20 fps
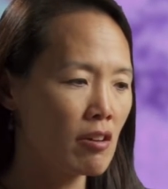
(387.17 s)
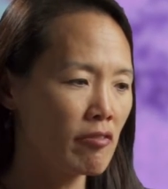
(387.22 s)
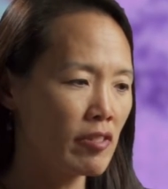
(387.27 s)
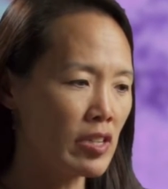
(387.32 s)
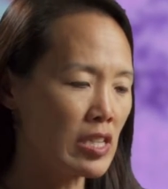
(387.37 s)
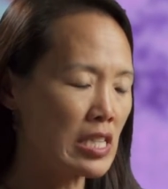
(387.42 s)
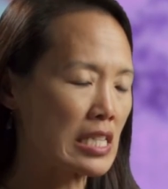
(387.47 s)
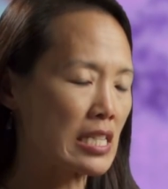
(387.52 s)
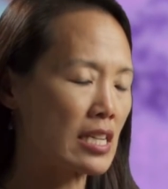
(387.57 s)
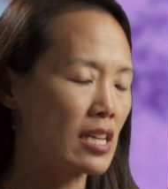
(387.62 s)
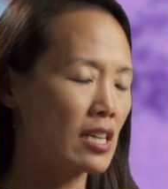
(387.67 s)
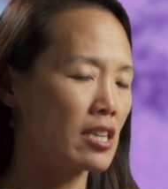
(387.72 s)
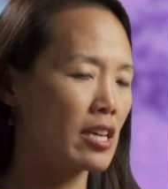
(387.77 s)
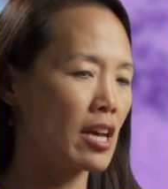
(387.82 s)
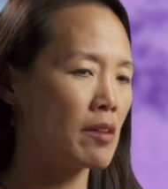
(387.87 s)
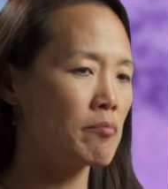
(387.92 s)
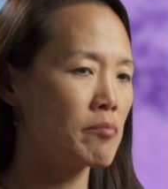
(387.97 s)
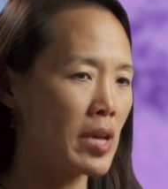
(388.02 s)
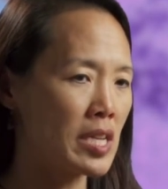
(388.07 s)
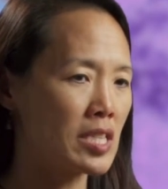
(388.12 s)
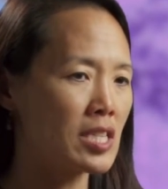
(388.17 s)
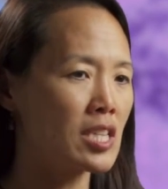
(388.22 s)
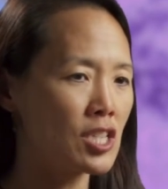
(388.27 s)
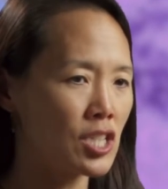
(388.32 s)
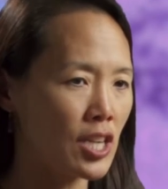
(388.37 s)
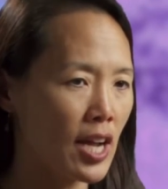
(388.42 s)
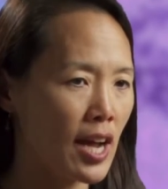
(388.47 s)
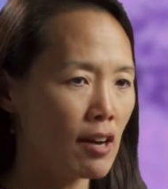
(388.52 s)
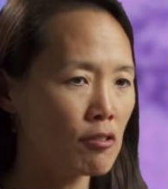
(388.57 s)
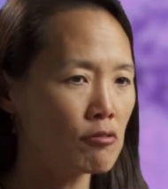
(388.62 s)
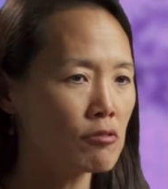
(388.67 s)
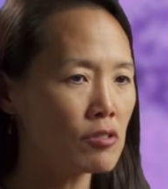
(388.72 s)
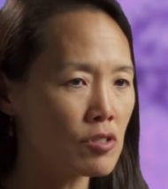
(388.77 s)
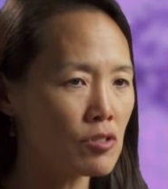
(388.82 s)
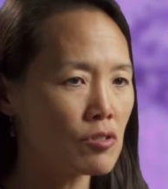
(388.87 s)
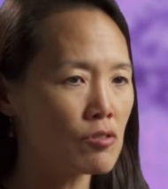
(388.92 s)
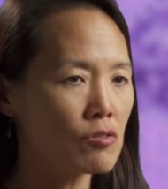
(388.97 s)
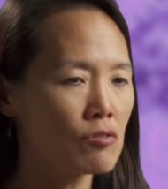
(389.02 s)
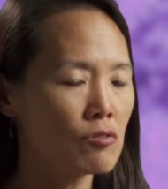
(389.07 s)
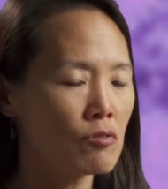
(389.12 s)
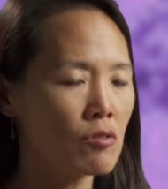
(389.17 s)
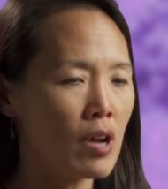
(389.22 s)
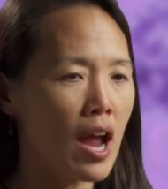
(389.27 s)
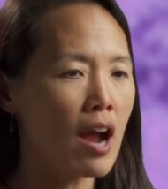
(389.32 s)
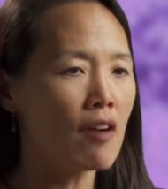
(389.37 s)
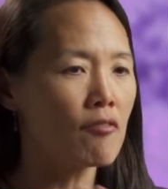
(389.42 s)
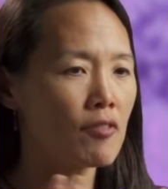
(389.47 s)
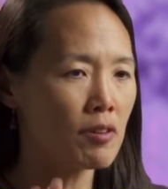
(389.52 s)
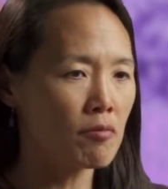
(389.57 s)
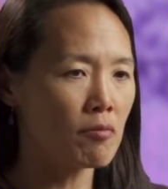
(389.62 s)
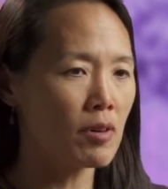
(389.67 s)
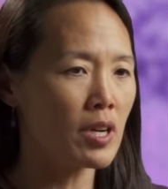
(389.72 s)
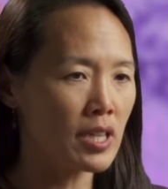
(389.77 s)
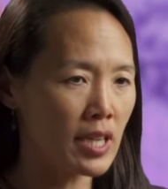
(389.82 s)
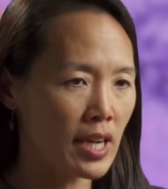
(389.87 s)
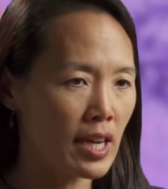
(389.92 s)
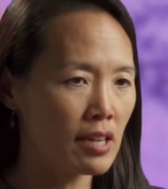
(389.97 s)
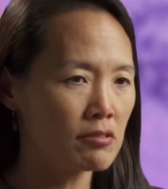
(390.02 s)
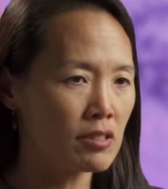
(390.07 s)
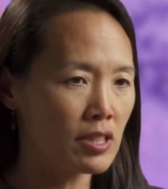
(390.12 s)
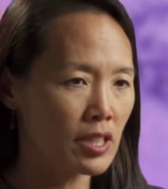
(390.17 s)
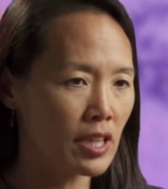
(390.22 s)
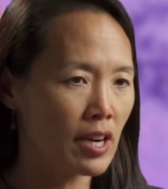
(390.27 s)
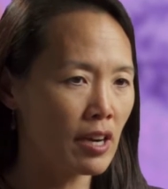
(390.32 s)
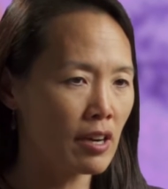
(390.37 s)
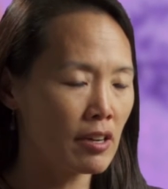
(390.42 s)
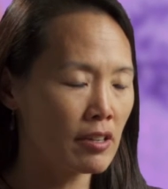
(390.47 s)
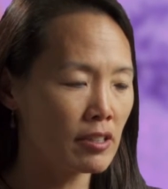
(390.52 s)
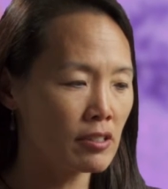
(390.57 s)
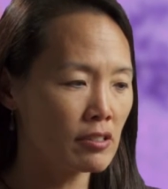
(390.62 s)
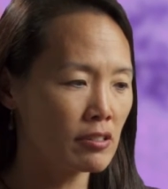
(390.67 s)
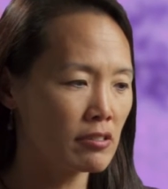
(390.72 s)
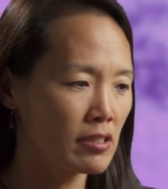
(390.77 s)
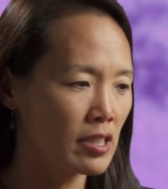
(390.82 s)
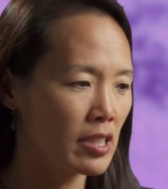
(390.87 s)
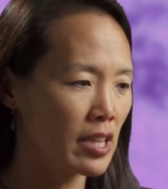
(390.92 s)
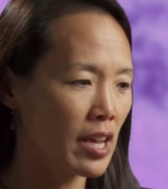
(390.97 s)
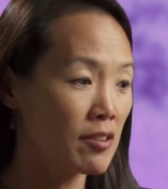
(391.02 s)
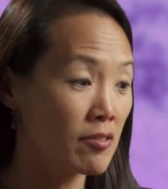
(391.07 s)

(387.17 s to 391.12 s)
We need to get that message out to everyone out there, including,